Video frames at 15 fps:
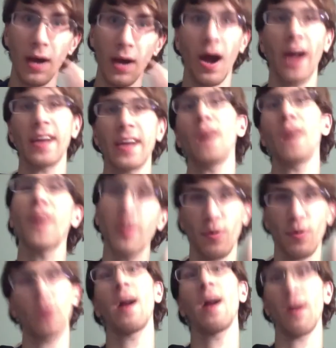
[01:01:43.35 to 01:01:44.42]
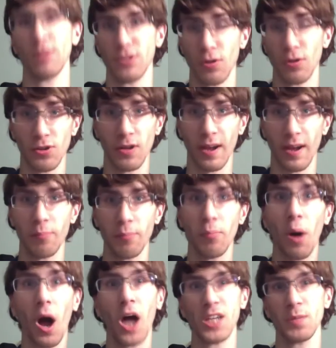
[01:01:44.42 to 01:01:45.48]
I cannot find burnouts. Those are like
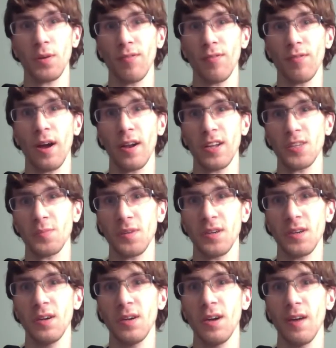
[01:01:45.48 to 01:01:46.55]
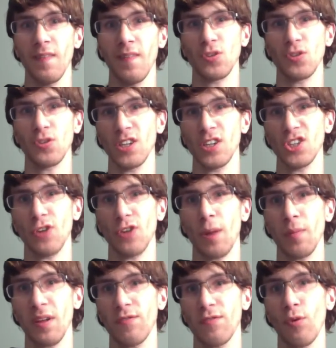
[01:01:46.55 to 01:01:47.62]
impossible to find SP unless you're willing to
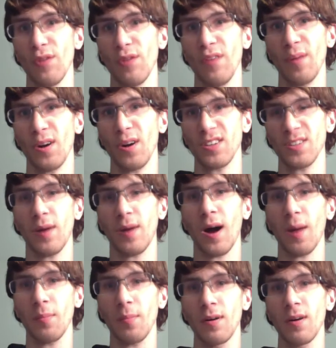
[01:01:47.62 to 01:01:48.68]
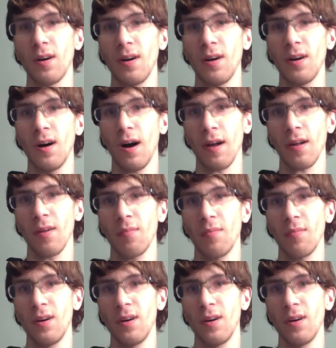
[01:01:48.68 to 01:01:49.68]
drop like $45 a pop on them.